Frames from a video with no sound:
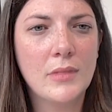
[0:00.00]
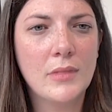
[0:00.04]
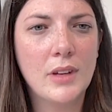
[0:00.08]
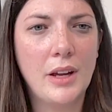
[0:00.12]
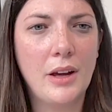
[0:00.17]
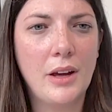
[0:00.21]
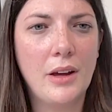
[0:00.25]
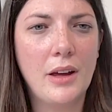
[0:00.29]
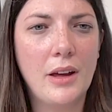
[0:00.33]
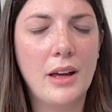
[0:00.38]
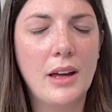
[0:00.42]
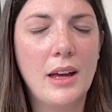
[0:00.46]
Yeah.
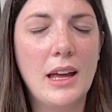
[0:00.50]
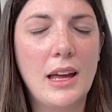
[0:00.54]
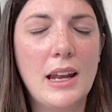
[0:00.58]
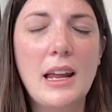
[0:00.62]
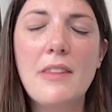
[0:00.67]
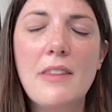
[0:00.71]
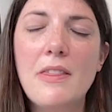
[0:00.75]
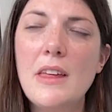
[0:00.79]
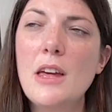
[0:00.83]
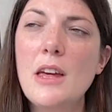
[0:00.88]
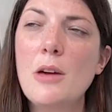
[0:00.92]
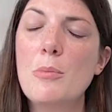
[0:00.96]
And
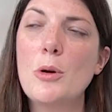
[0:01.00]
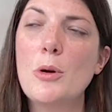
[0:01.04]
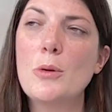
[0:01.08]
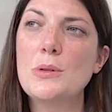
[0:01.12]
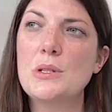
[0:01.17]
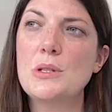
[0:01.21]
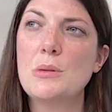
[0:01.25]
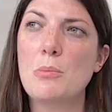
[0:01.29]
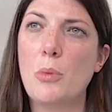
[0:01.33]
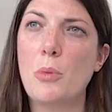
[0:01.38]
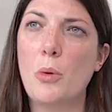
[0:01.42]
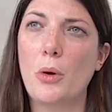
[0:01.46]
I think
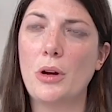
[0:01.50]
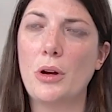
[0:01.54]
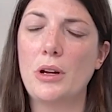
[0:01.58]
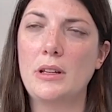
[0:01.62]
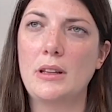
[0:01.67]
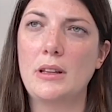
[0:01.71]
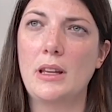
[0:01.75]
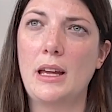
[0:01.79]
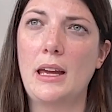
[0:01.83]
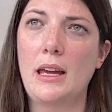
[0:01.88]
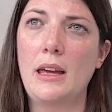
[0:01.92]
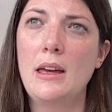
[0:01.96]
most
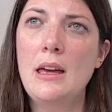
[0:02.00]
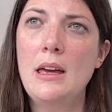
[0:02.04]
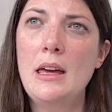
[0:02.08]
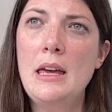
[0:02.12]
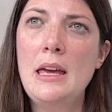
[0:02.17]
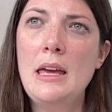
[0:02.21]
importantly